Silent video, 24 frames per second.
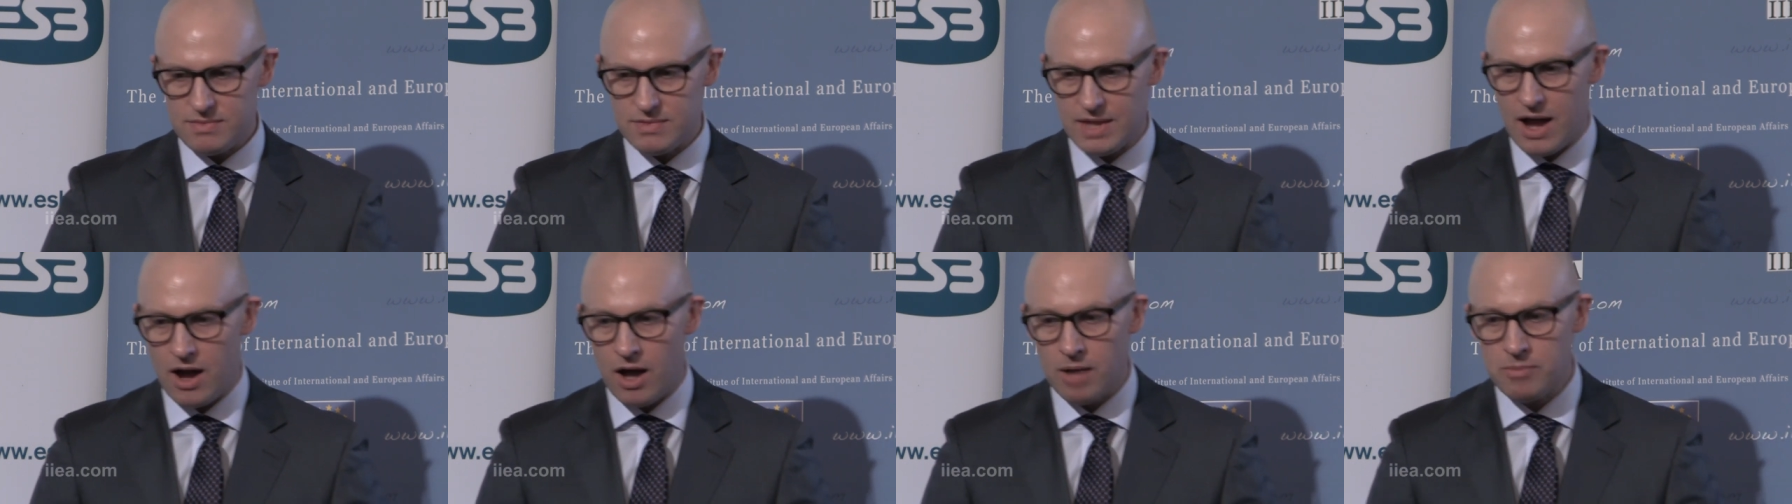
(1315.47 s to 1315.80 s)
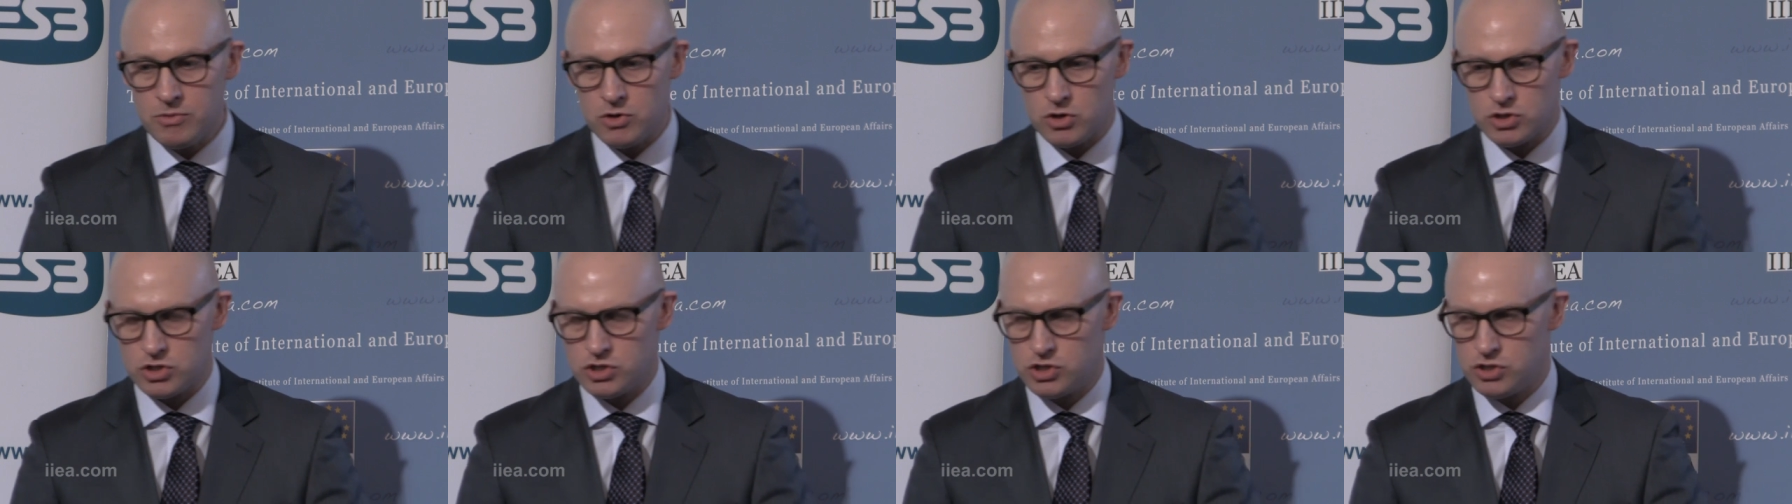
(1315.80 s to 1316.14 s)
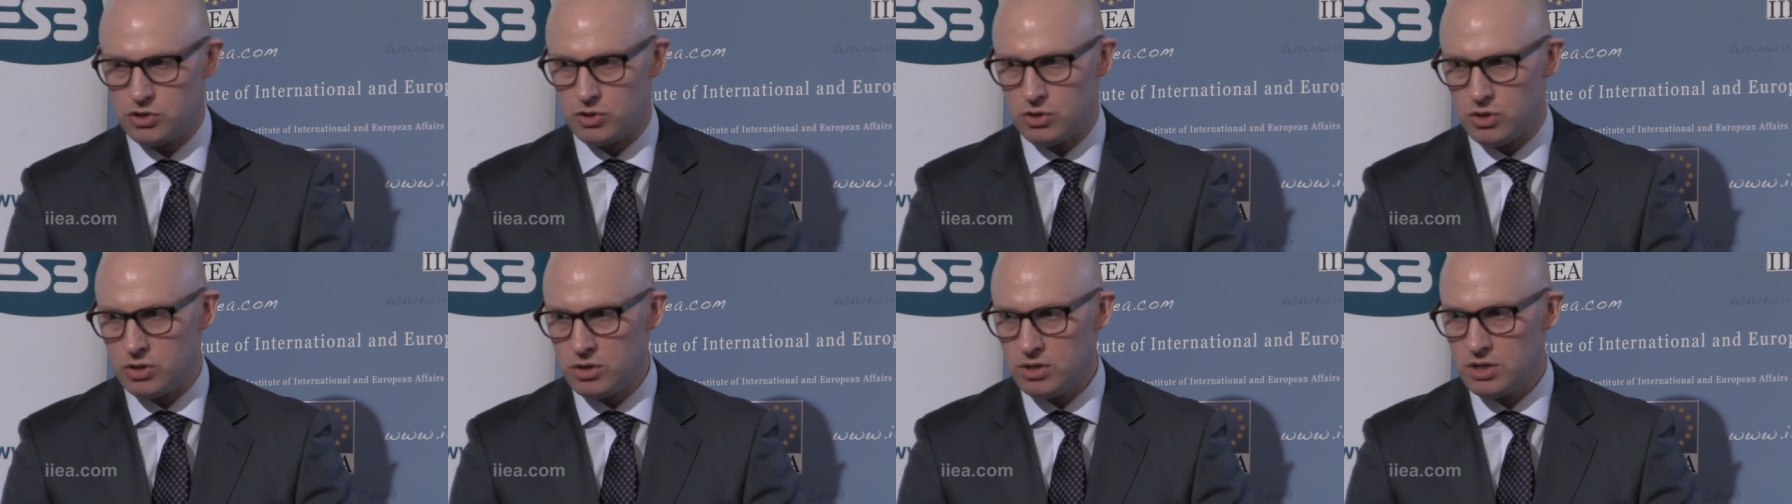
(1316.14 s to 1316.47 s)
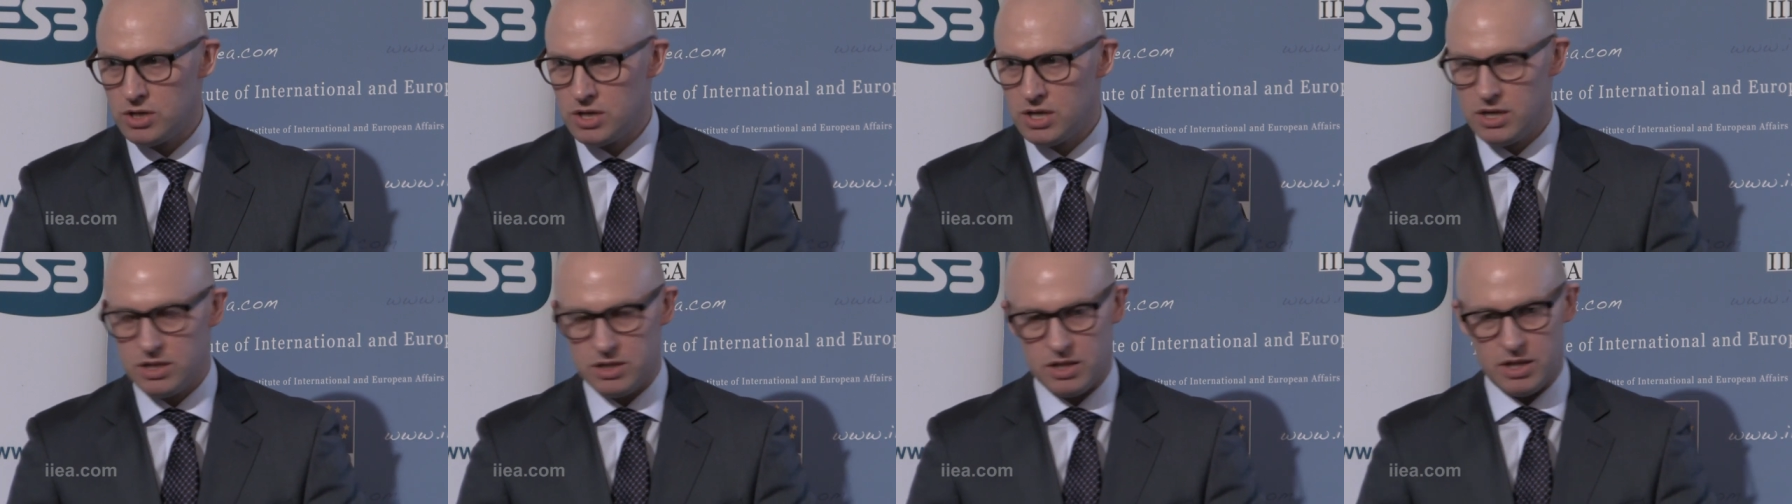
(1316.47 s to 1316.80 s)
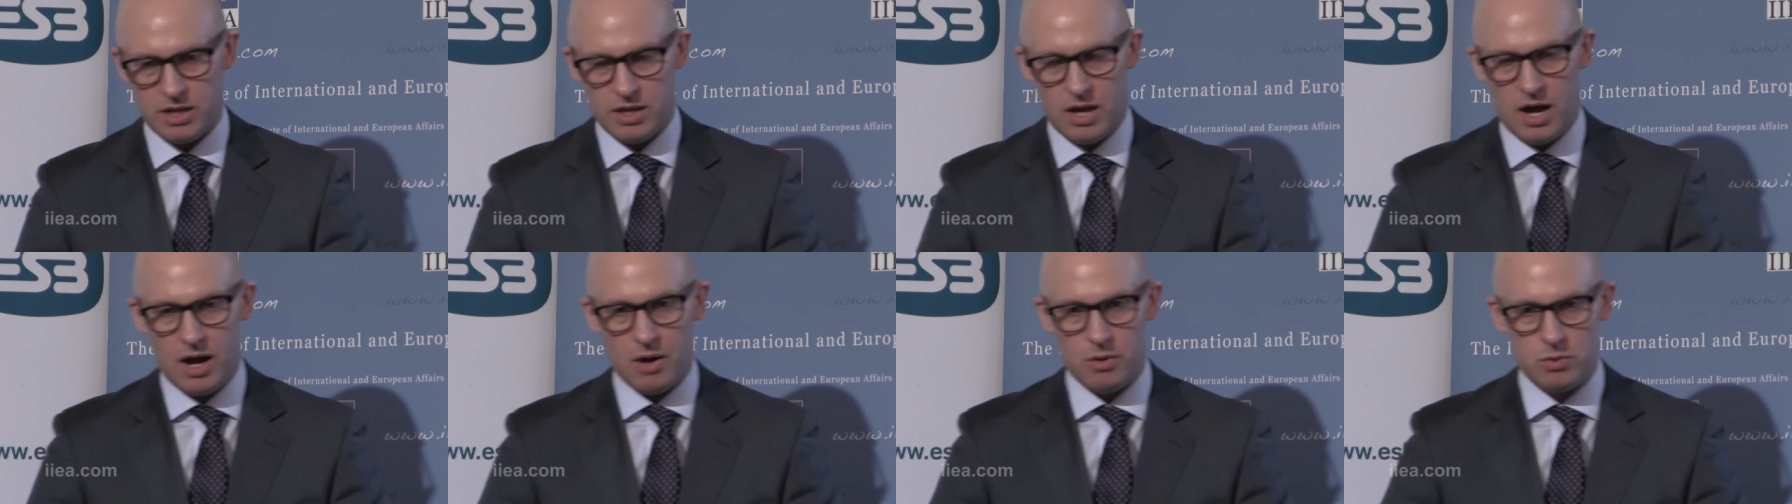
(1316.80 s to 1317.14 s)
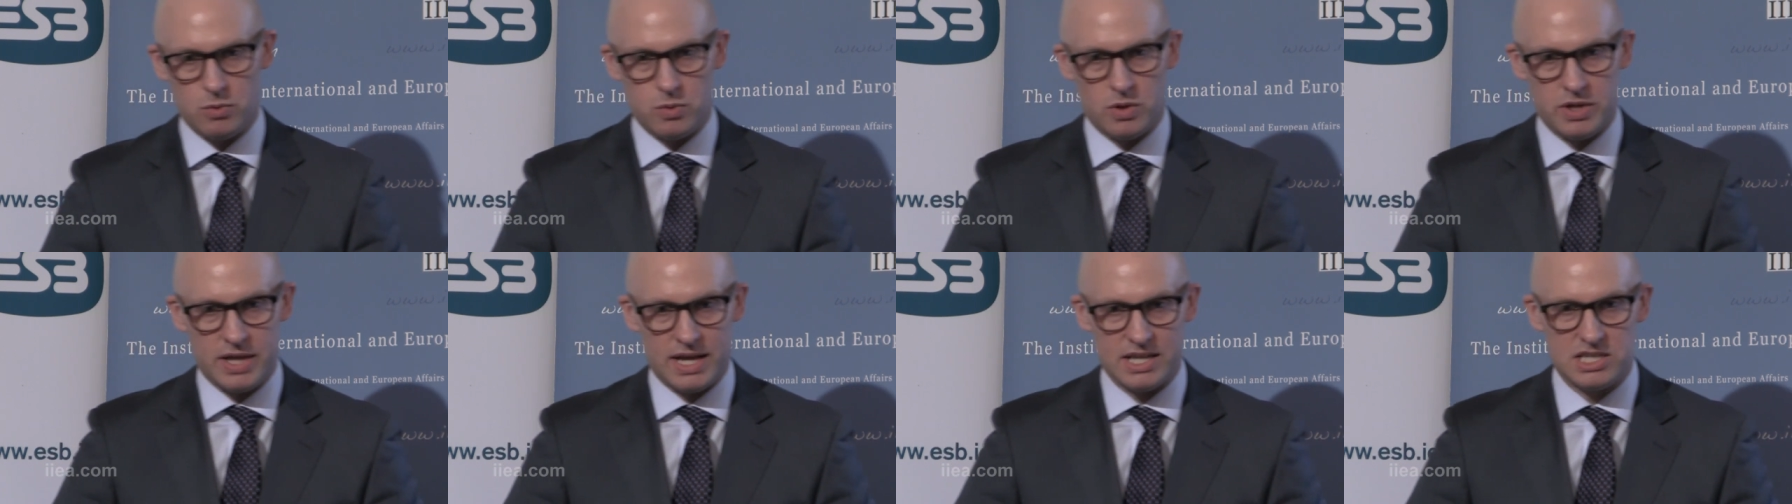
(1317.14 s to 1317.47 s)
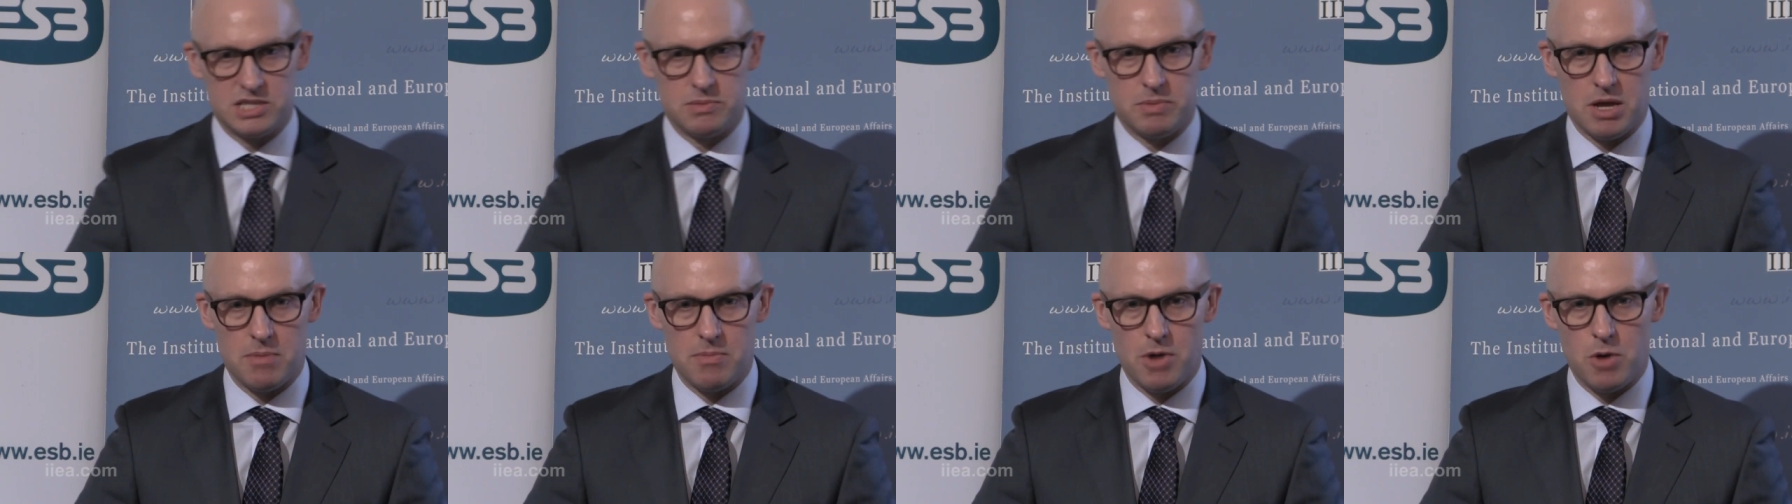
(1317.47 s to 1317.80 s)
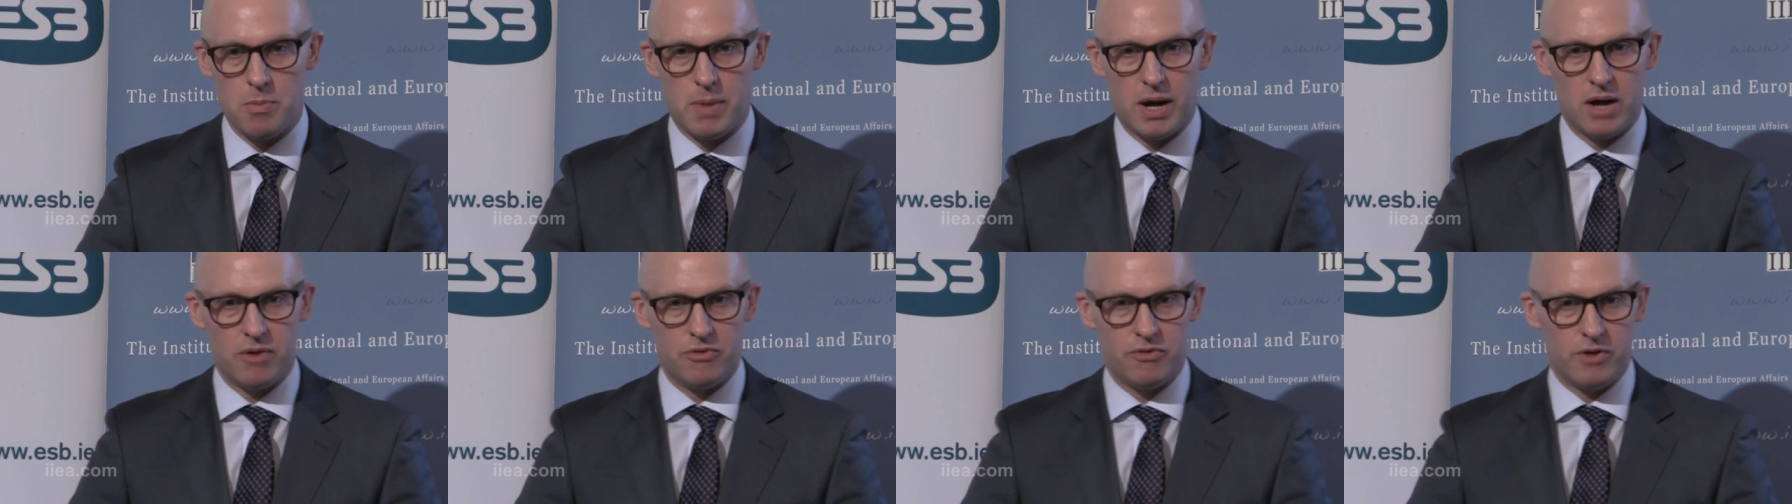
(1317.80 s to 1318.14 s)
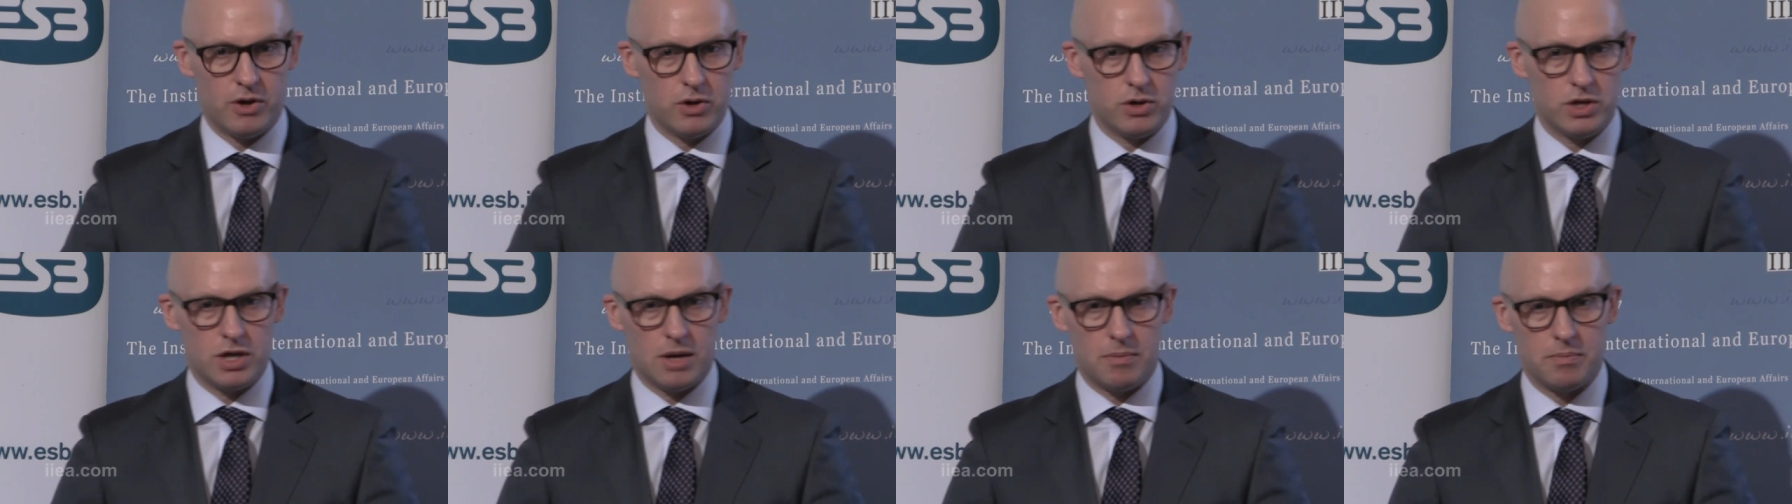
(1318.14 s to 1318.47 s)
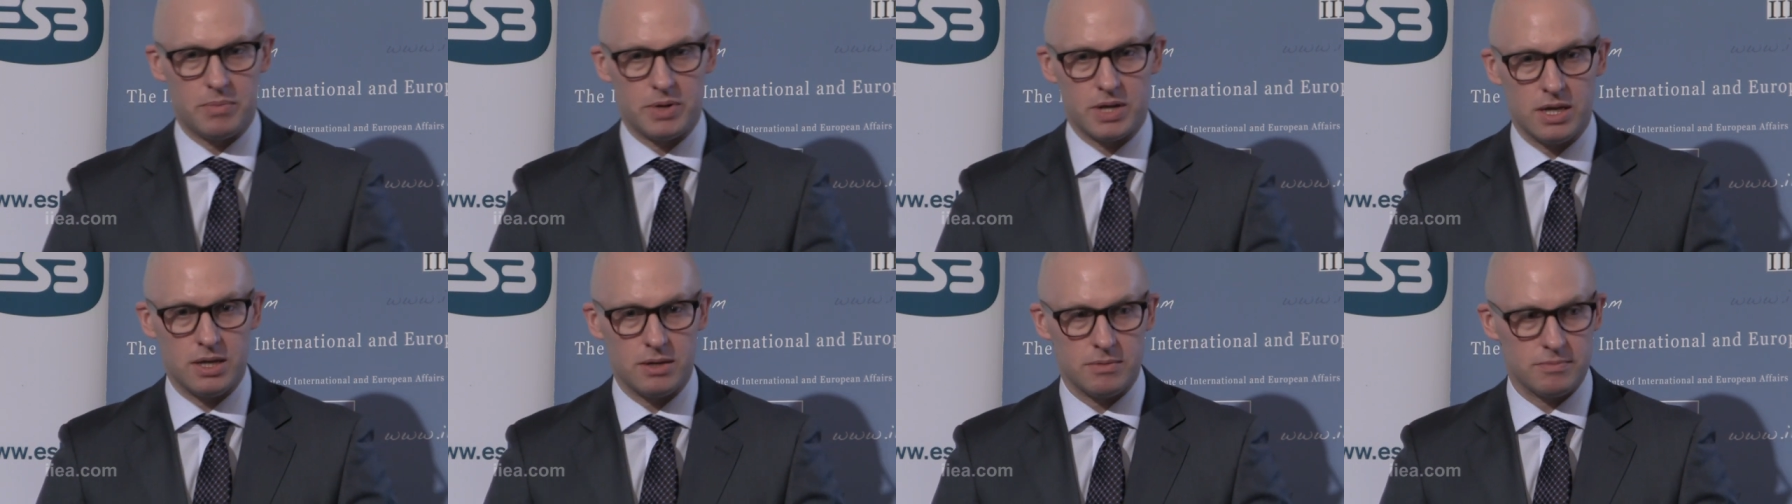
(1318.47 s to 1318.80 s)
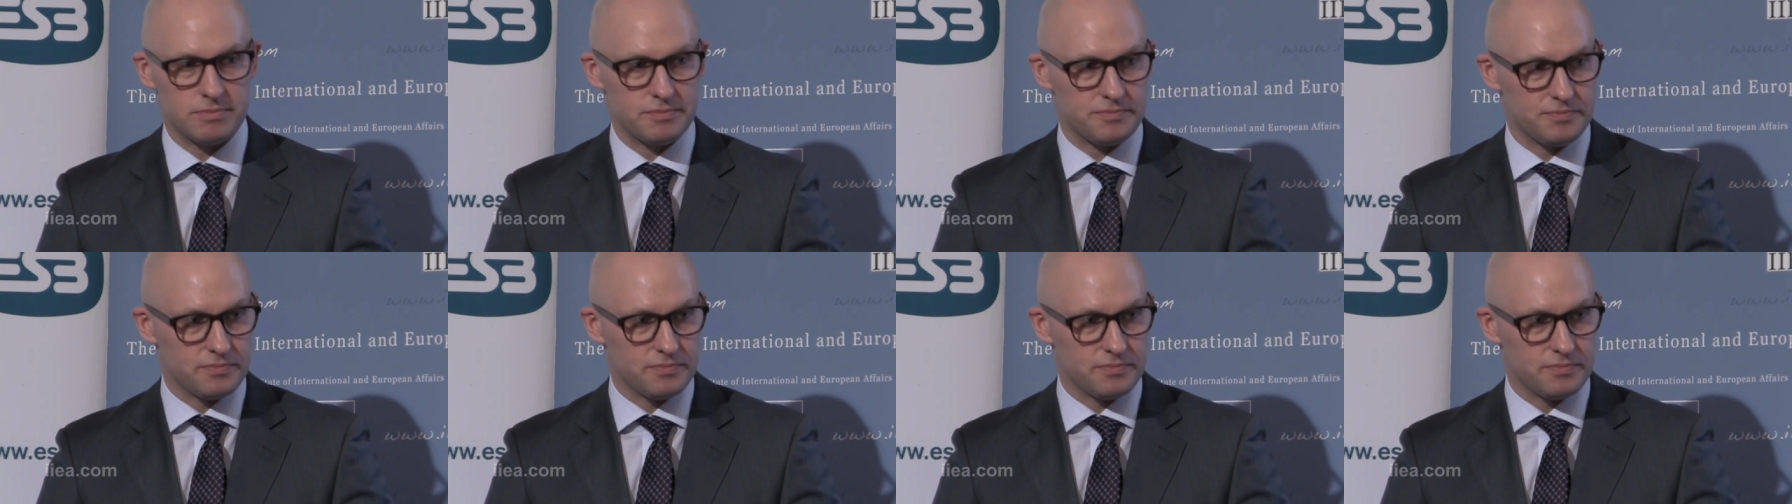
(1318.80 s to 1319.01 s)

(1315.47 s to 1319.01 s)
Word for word: Now, I'm not sure that I would want that to be a mobile phone company.